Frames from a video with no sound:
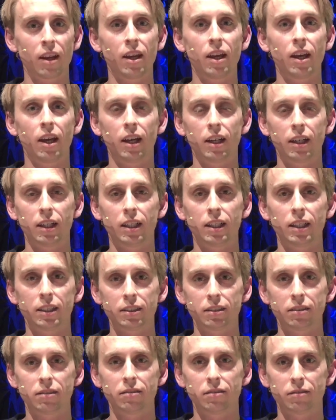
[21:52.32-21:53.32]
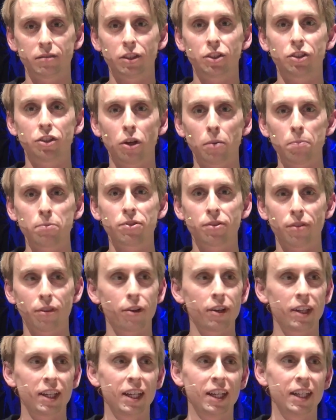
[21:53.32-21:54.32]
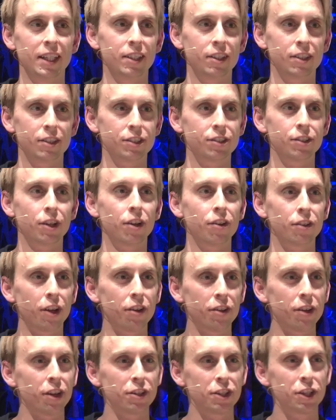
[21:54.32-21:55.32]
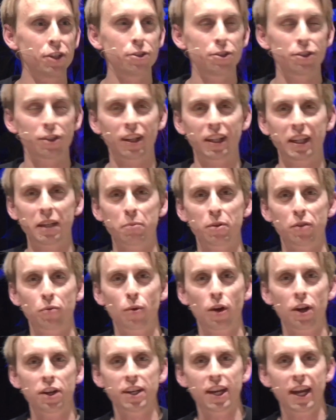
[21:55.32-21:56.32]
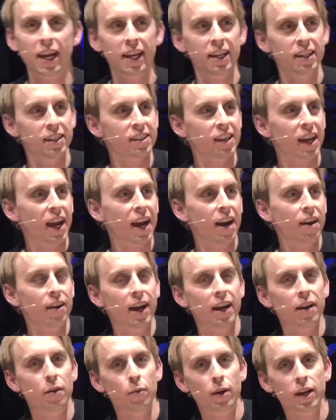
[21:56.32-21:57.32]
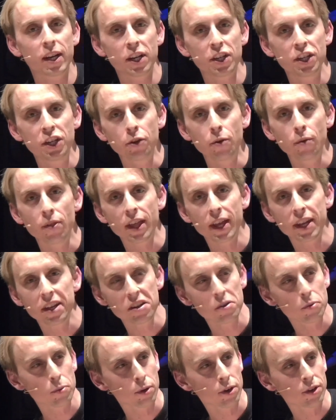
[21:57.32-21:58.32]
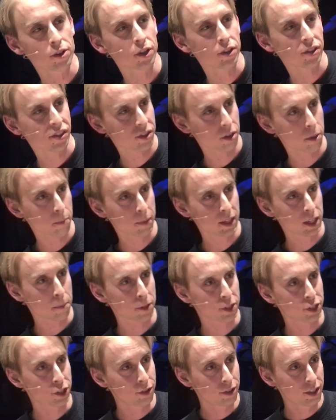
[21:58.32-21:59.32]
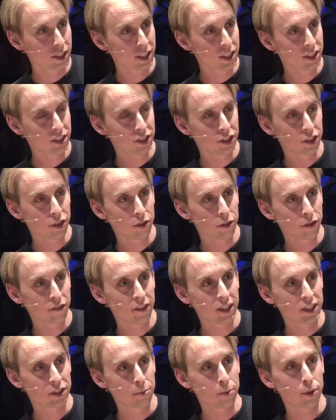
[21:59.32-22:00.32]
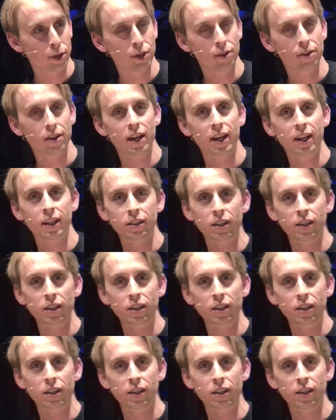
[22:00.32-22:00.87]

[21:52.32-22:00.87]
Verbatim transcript: Uh, tops thirteen liters, not, not, not usually, but one day in the Sahara when I knew that there were not so many opportunities to fetch water, I, I